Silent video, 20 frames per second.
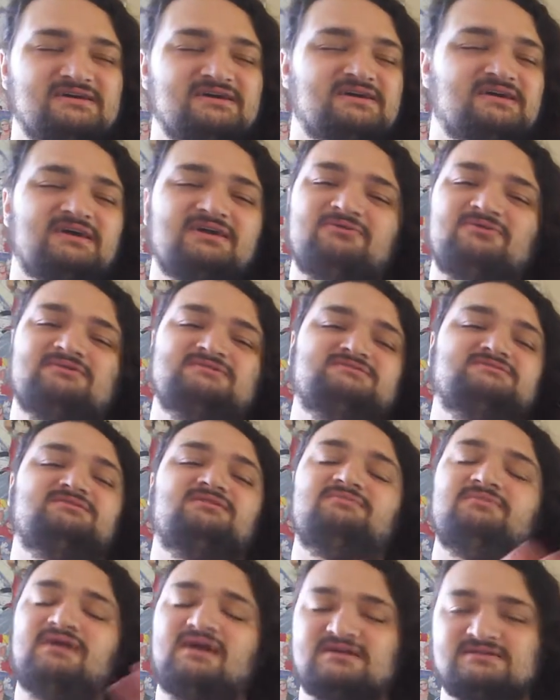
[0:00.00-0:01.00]
Anyways,
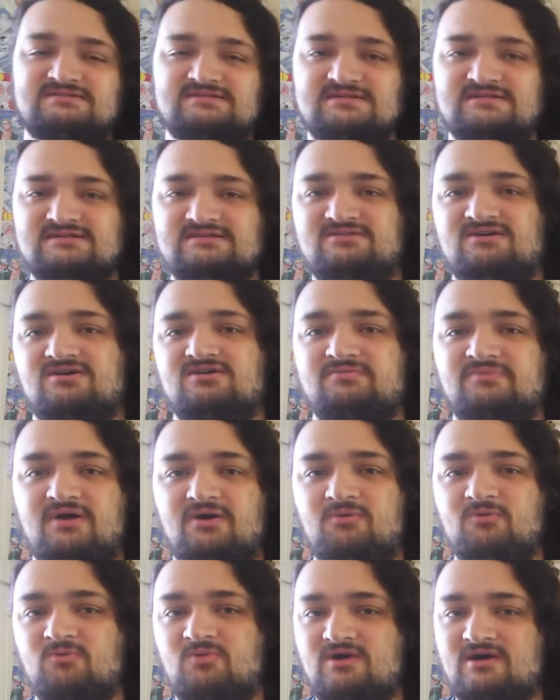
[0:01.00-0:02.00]
let me actually talk
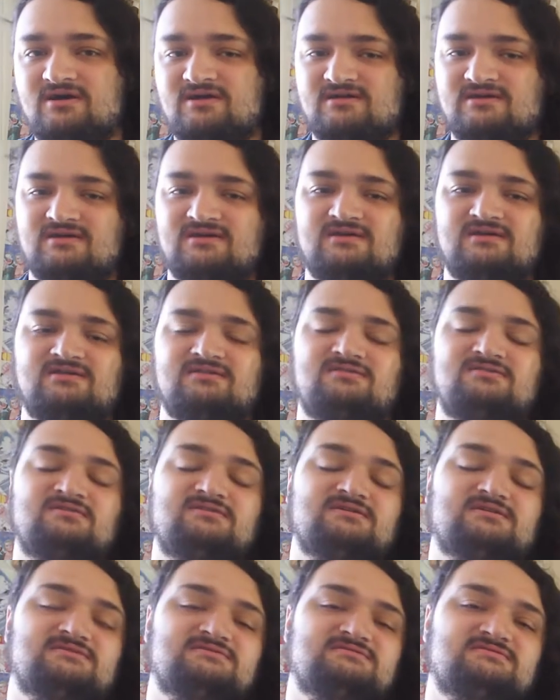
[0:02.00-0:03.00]
about what
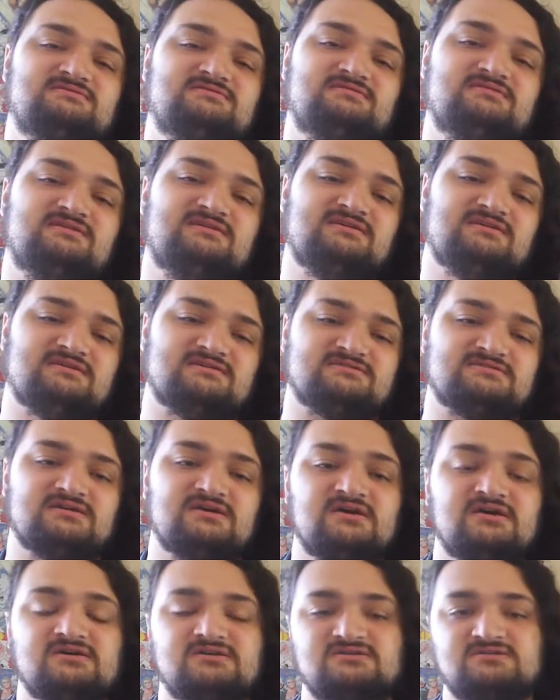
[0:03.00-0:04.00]
this is.
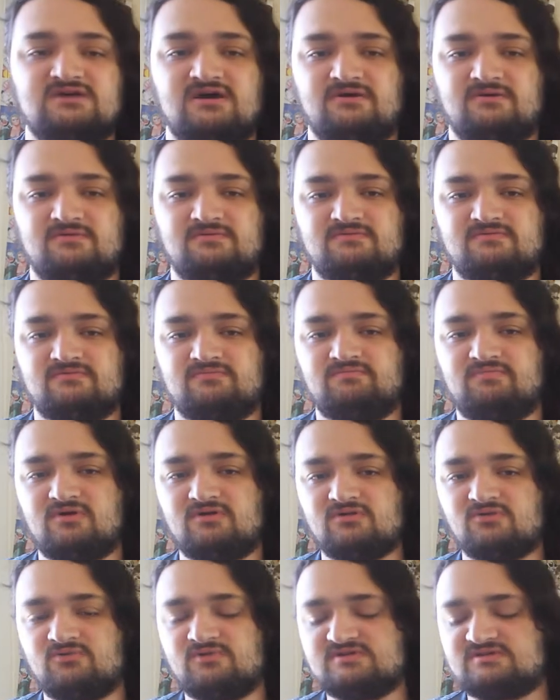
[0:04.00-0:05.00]
So,
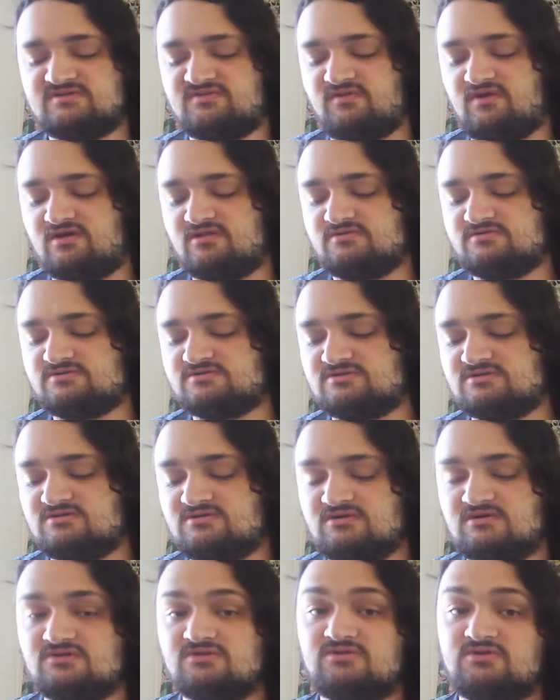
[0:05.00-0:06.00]
Burn the Witch follows
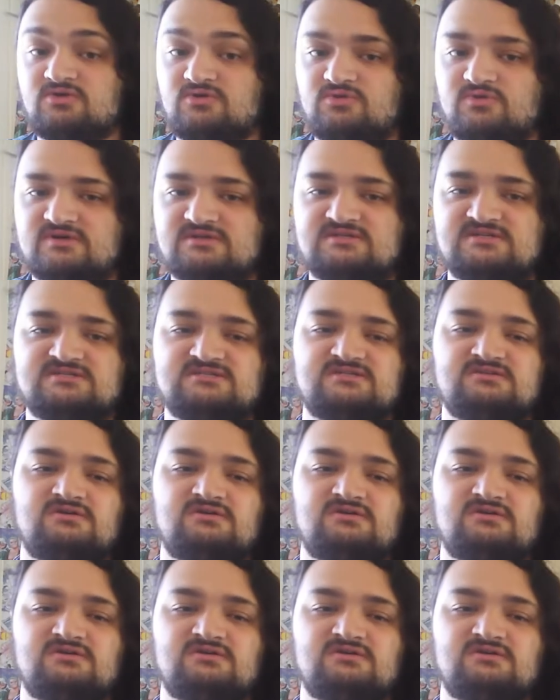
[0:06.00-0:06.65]
two witches